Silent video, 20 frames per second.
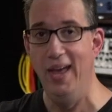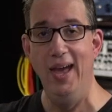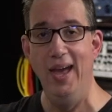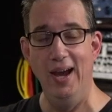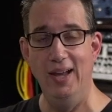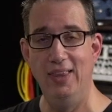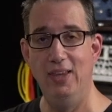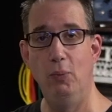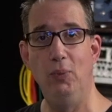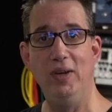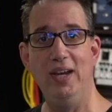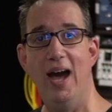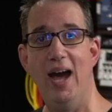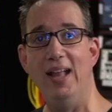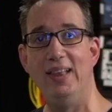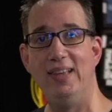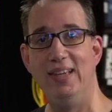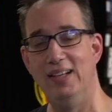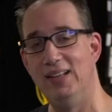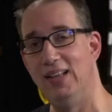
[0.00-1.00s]
And then we got
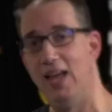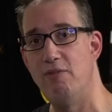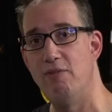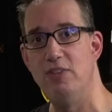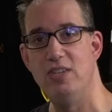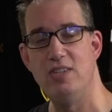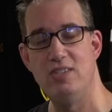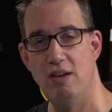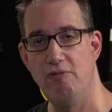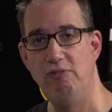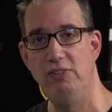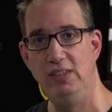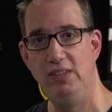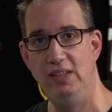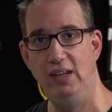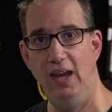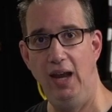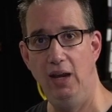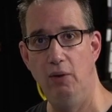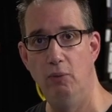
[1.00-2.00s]
the
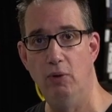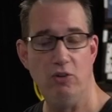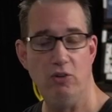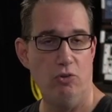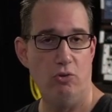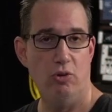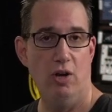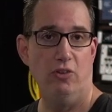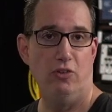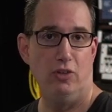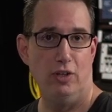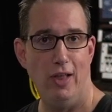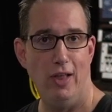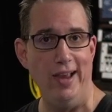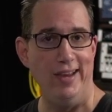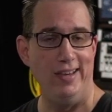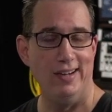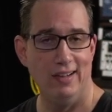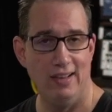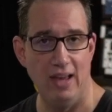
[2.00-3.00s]
1178, which who doesn't
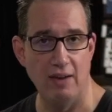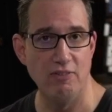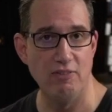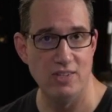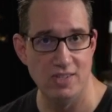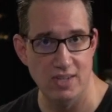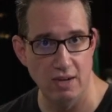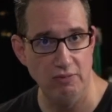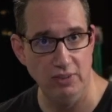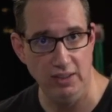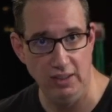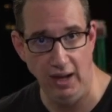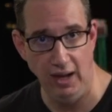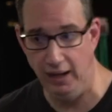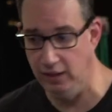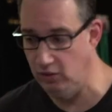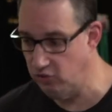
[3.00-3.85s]
like an 1178?